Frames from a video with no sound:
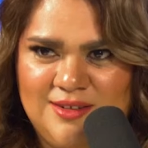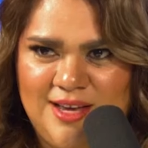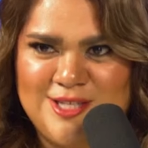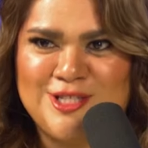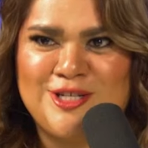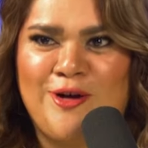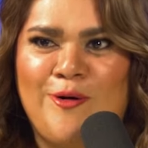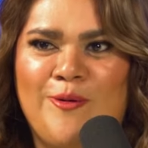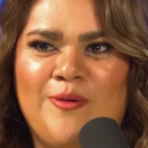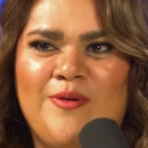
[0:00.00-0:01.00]
And
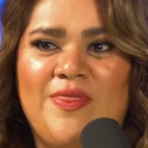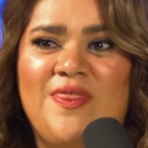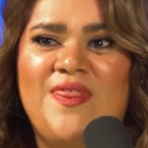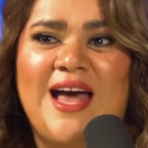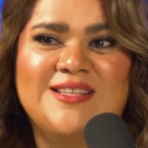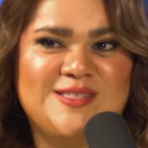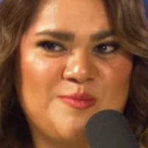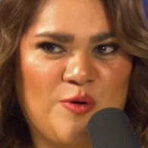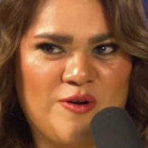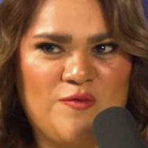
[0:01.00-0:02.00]
so yes, I have. that's
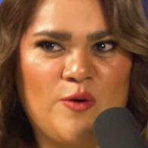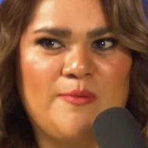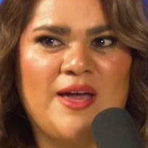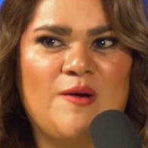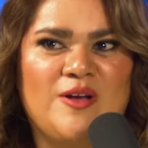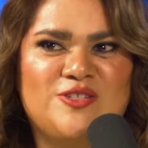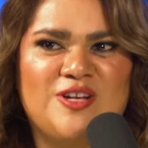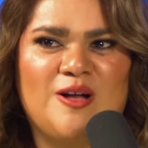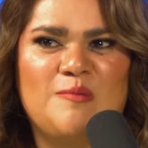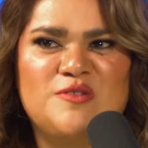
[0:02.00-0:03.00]
more of where my
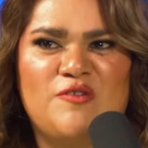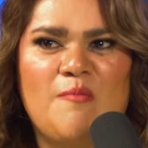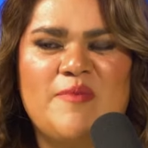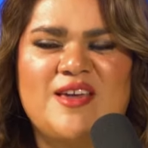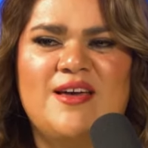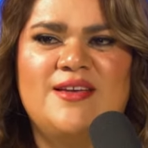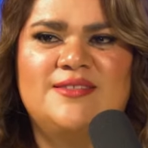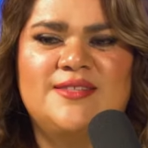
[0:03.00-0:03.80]
question comes from what? because